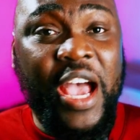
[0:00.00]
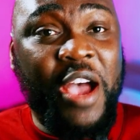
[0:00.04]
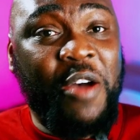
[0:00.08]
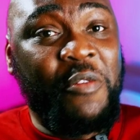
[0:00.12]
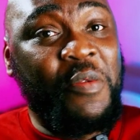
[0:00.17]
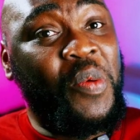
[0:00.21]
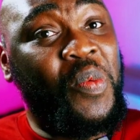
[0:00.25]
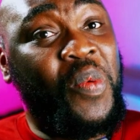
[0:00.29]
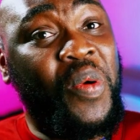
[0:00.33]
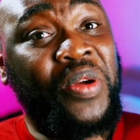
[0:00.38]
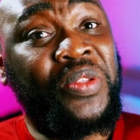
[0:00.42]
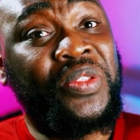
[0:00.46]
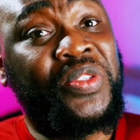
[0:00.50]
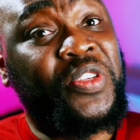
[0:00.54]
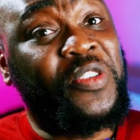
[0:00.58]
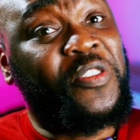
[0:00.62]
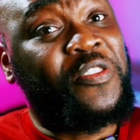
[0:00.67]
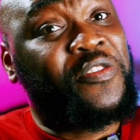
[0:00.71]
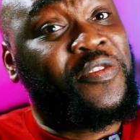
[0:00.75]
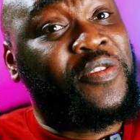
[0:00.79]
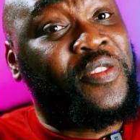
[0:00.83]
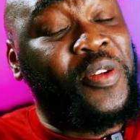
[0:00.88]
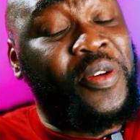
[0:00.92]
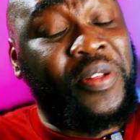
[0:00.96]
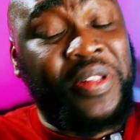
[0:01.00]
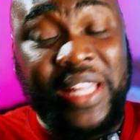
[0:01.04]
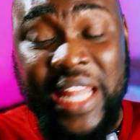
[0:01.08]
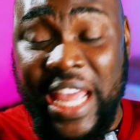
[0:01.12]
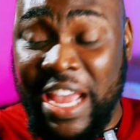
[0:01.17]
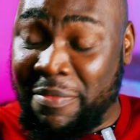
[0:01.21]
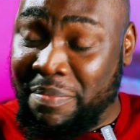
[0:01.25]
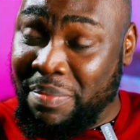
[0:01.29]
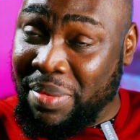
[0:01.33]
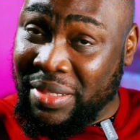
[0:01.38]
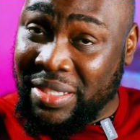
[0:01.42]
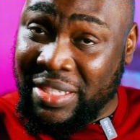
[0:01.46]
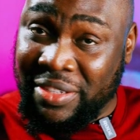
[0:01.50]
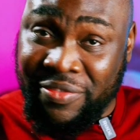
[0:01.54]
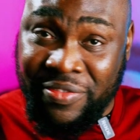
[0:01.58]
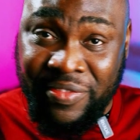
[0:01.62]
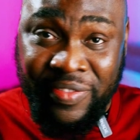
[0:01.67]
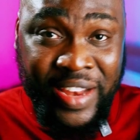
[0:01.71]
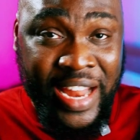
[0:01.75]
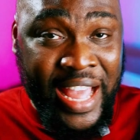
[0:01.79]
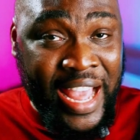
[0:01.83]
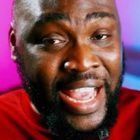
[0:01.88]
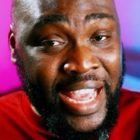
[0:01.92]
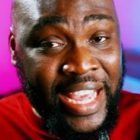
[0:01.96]
We want to float like
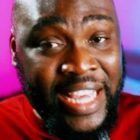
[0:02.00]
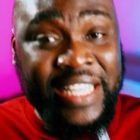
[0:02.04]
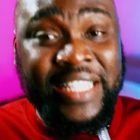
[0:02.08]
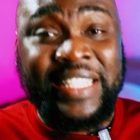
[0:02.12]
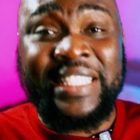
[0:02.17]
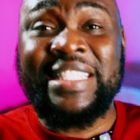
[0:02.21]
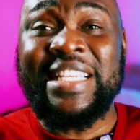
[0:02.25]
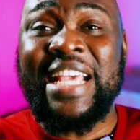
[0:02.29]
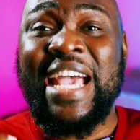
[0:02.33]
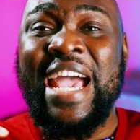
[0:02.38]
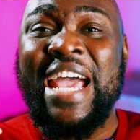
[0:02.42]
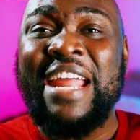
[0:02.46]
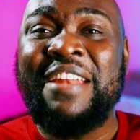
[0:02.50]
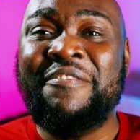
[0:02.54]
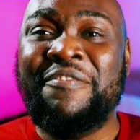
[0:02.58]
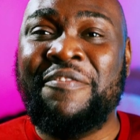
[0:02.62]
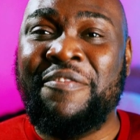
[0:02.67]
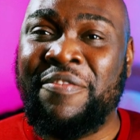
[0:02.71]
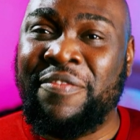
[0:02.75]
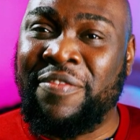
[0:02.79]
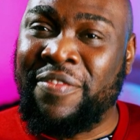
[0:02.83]
butterflies and